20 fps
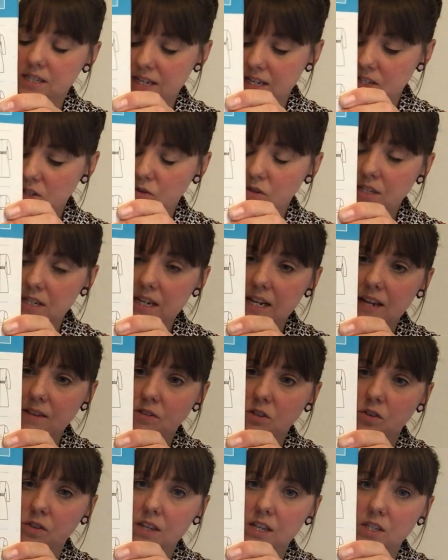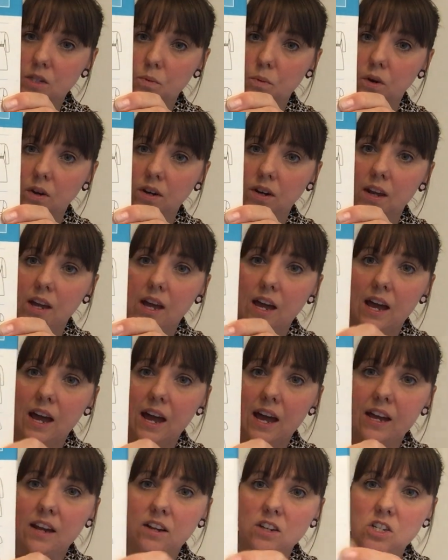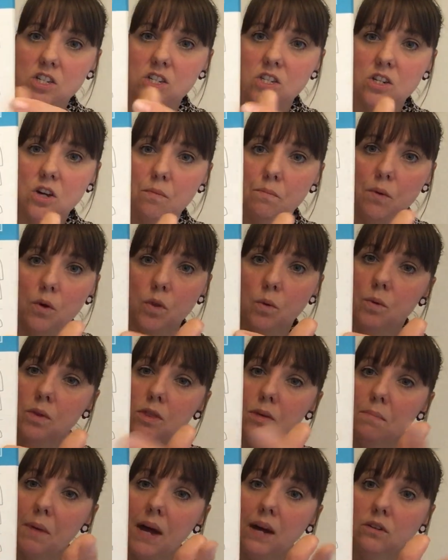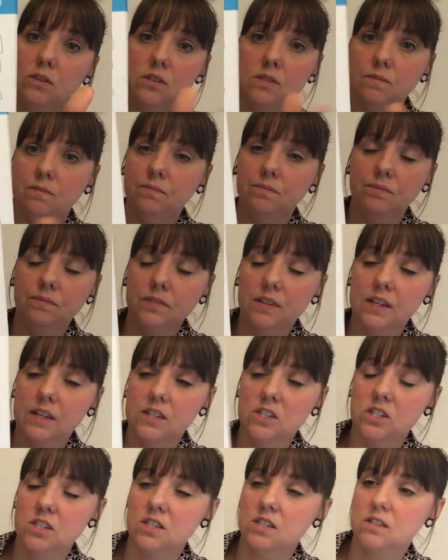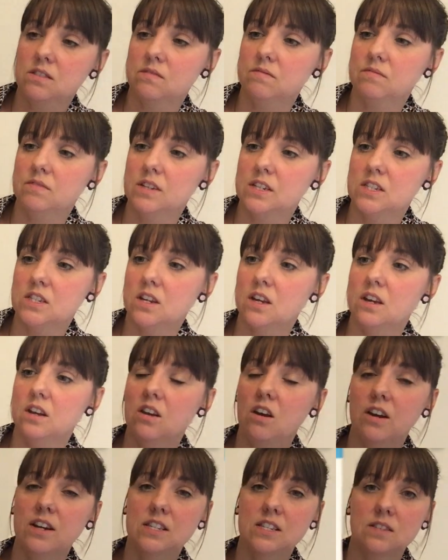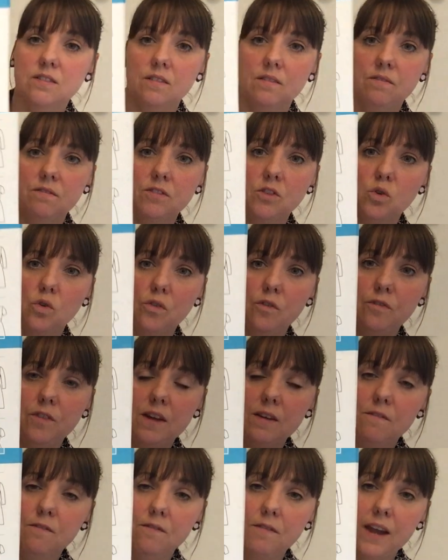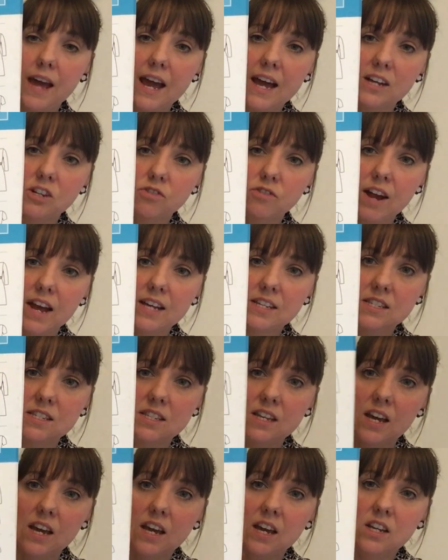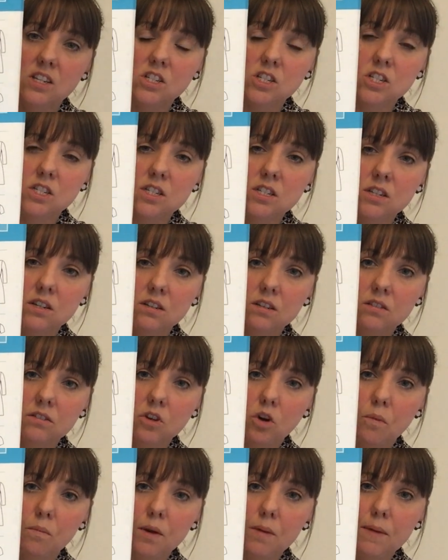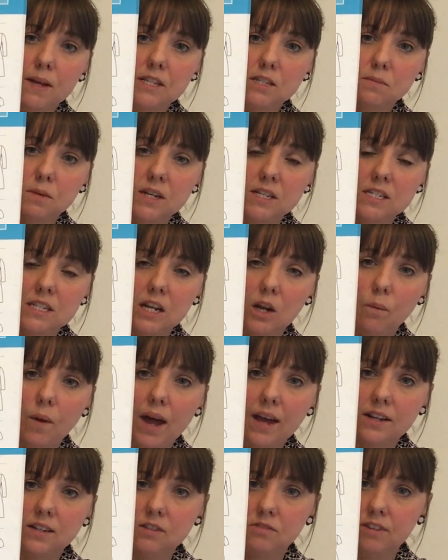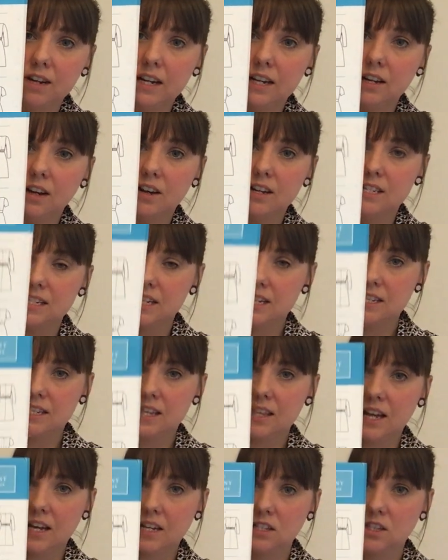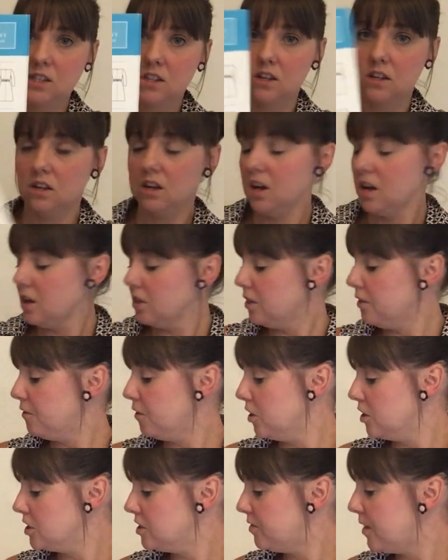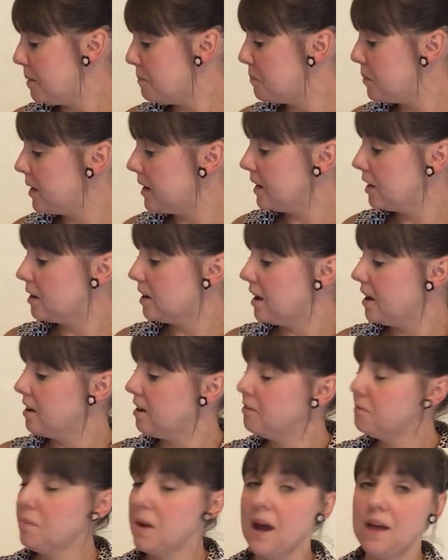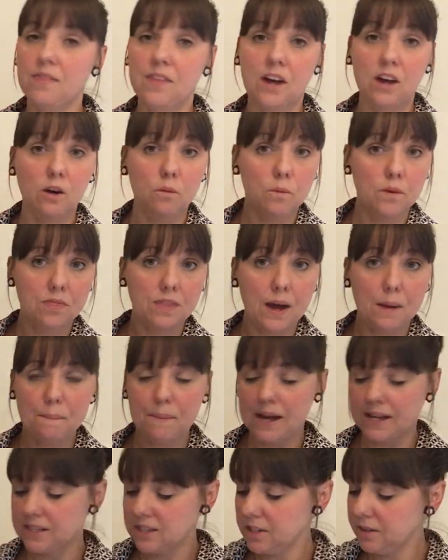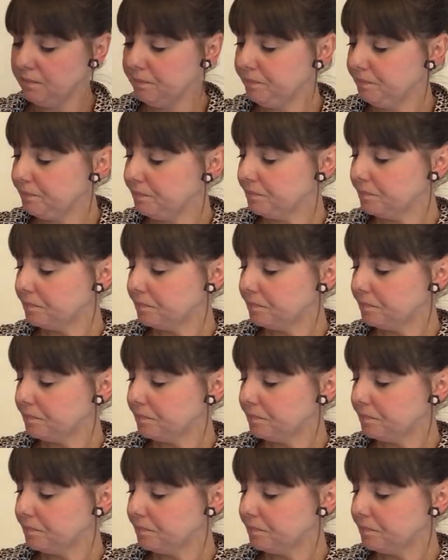can see, it's got sleeves on this one, and I just don't bother with the belt. It just is a nice sort of fit and flare dress, just complements my silhouette really nicely. So that's the first fabric, and I've paired that up with that pattern.